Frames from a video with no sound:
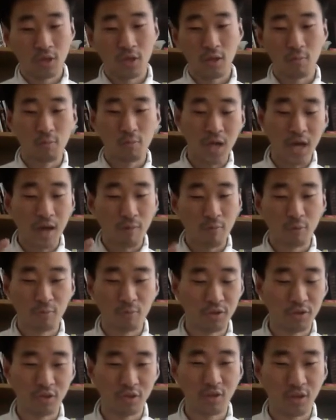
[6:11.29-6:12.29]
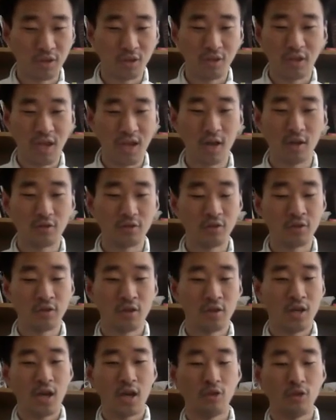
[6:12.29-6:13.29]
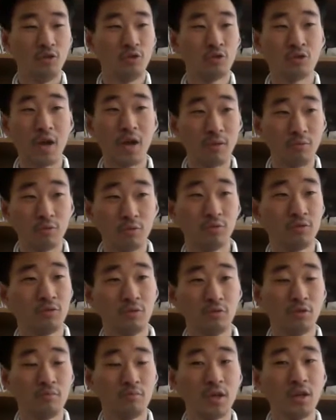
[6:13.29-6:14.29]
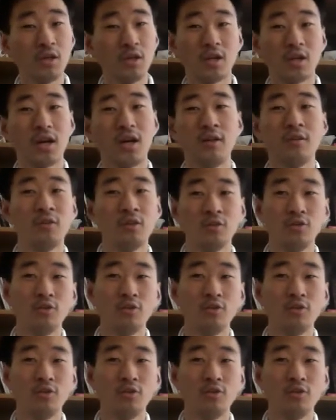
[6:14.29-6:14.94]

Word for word: if you have a Brazilian account and you travel to America,